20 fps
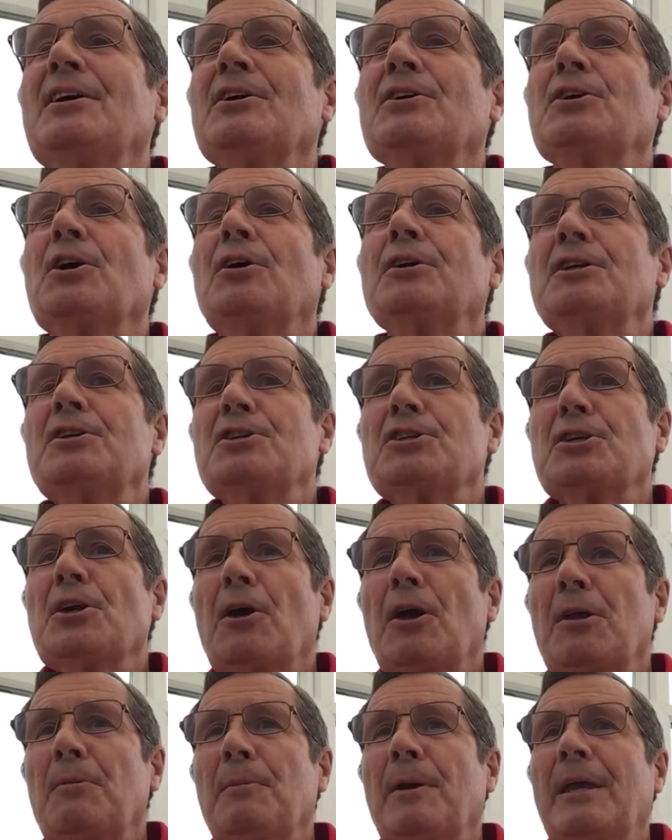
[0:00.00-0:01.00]
God is
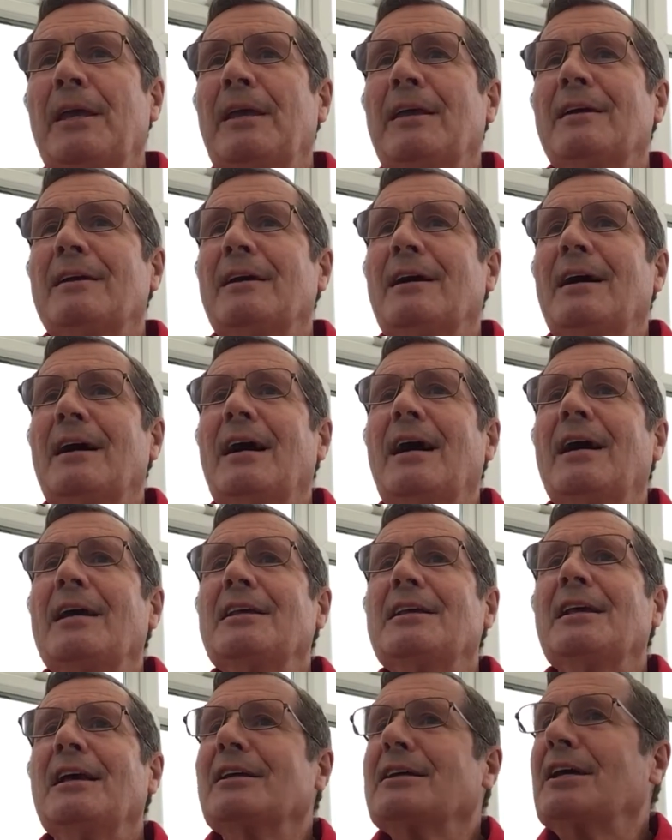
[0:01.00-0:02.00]
showing me I
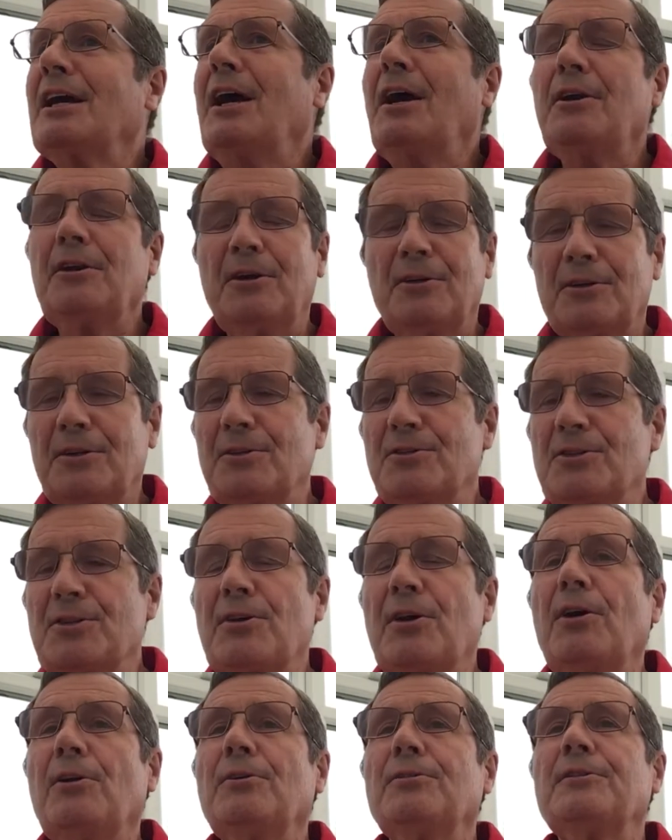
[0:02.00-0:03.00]
cannot
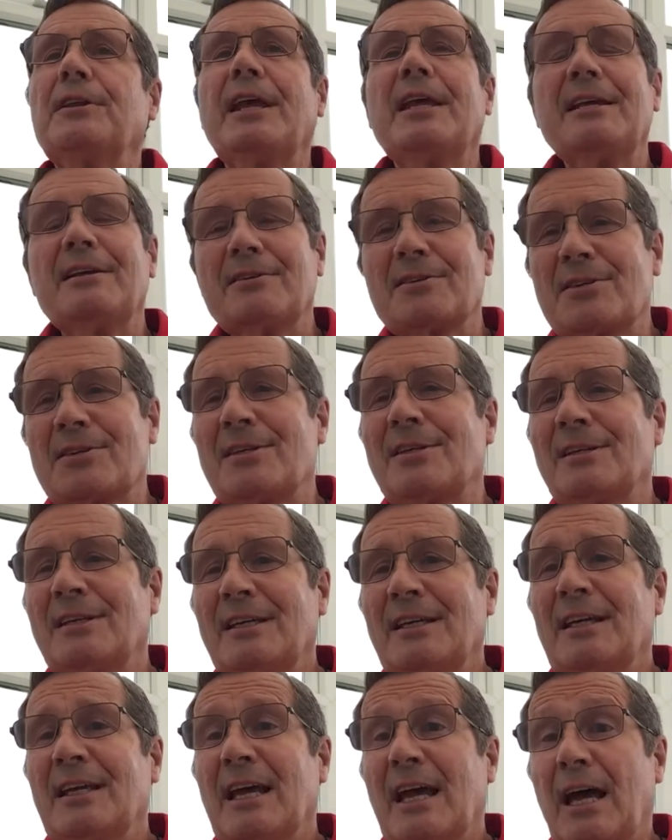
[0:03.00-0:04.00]
control things
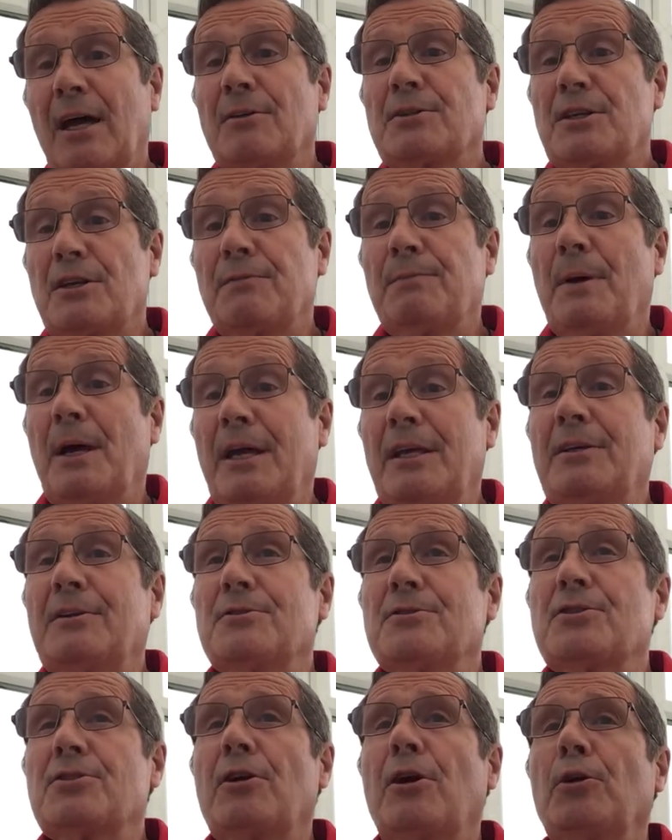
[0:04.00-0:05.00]
out of my
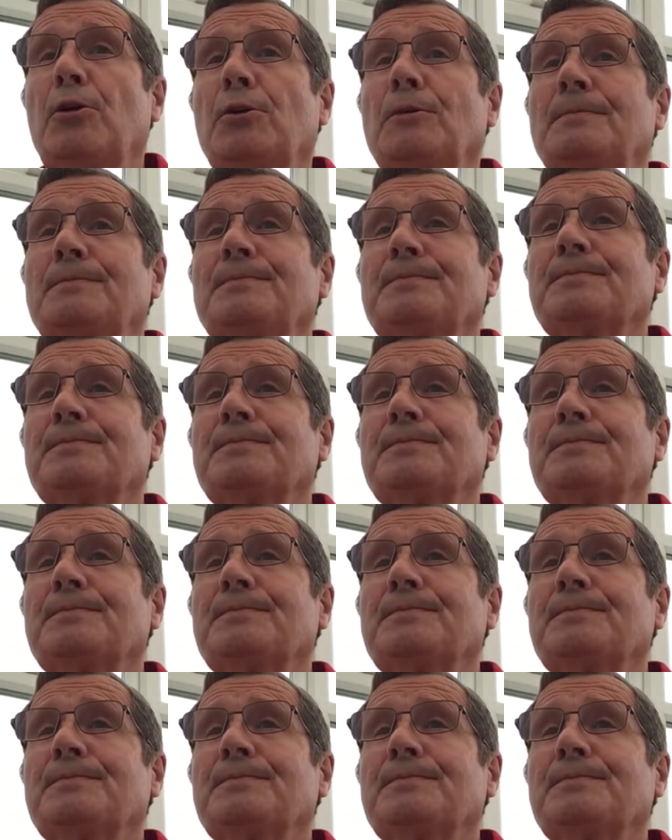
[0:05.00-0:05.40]
control.